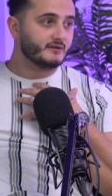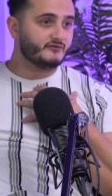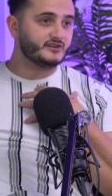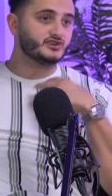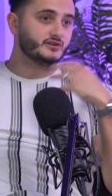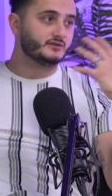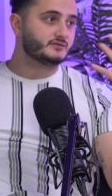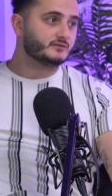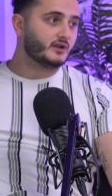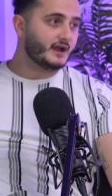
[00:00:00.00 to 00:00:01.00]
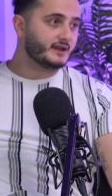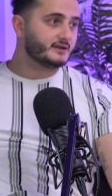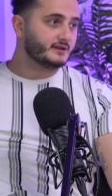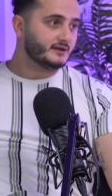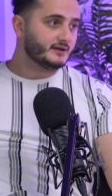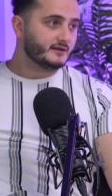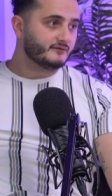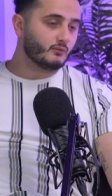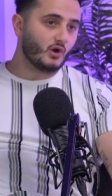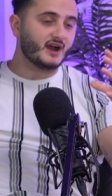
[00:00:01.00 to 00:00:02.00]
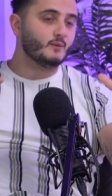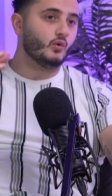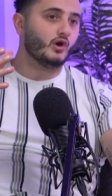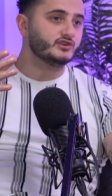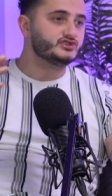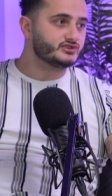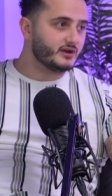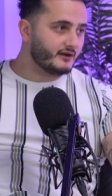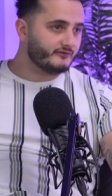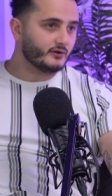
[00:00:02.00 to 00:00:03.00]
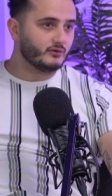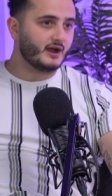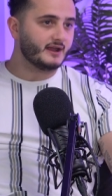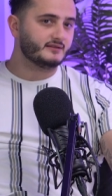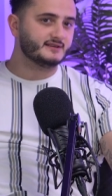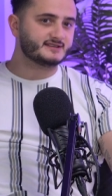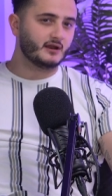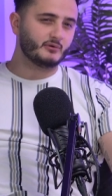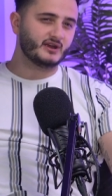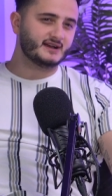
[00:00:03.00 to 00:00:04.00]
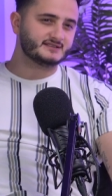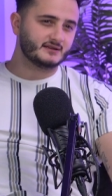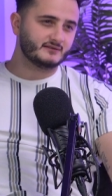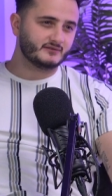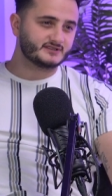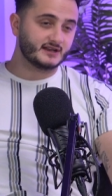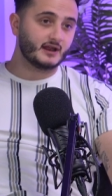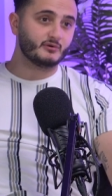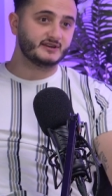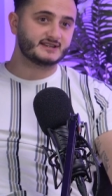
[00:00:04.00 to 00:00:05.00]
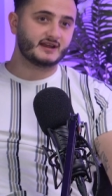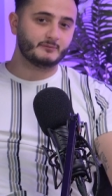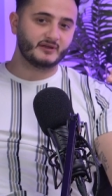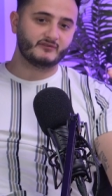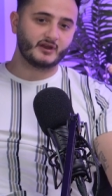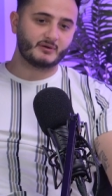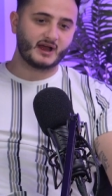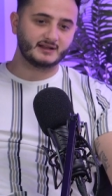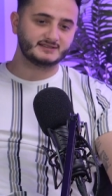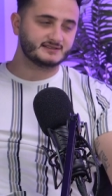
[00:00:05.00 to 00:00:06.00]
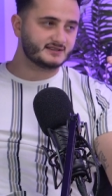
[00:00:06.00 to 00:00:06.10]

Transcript: vision, like from what I watched, I feel like the celebrity has celebrities had a bit of an upper hand